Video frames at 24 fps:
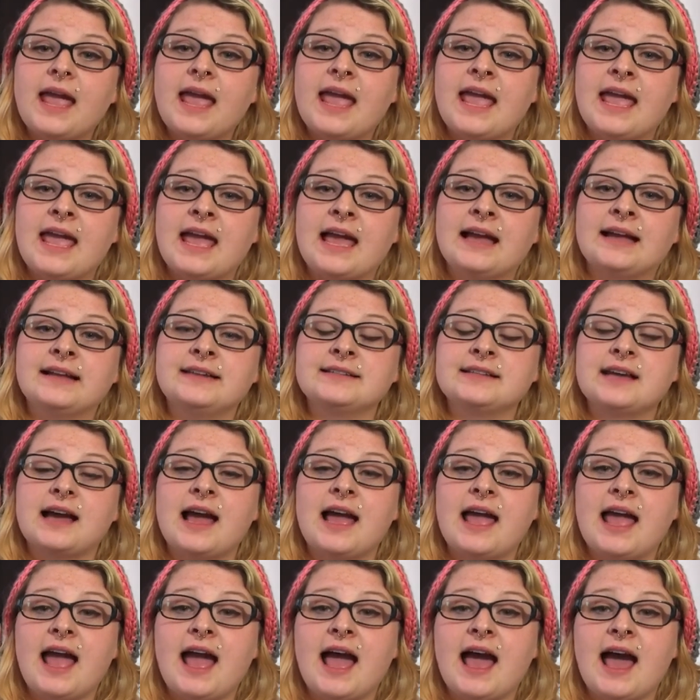And
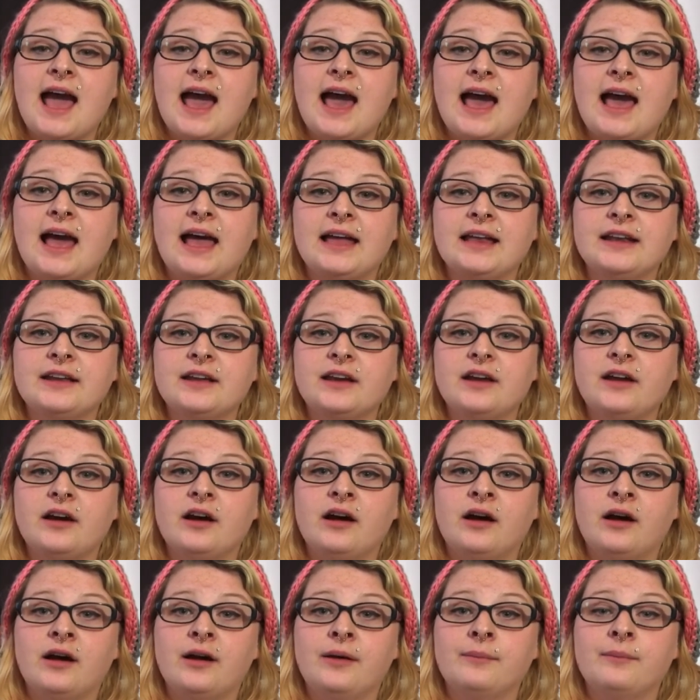I had
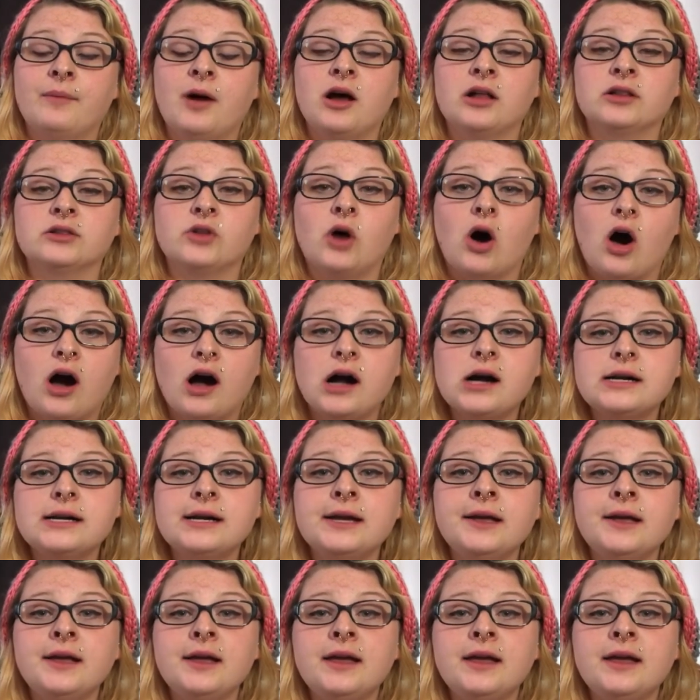a log,